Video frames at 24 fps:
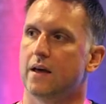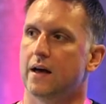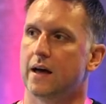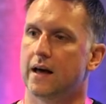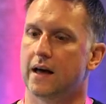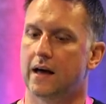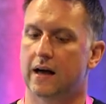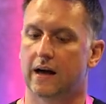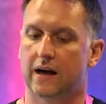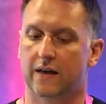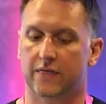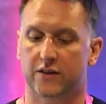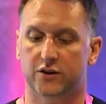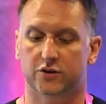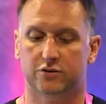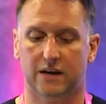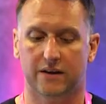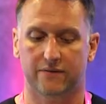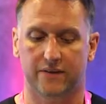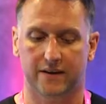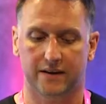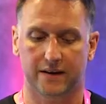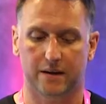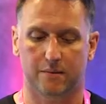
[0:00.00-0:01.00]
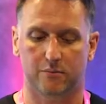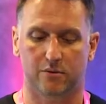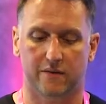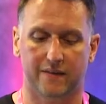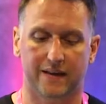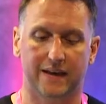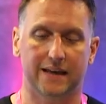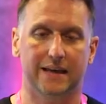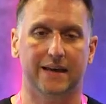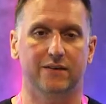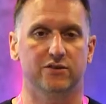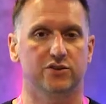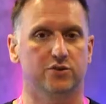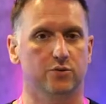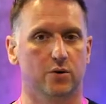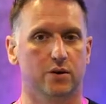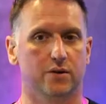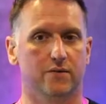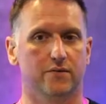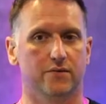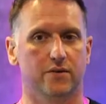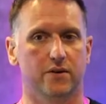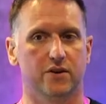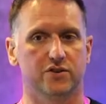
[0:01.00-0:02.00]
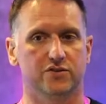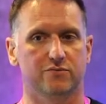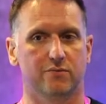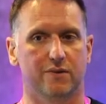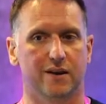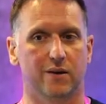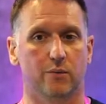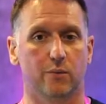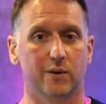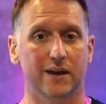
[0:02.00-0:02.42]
the traffic number, and that gives you a conversion rate.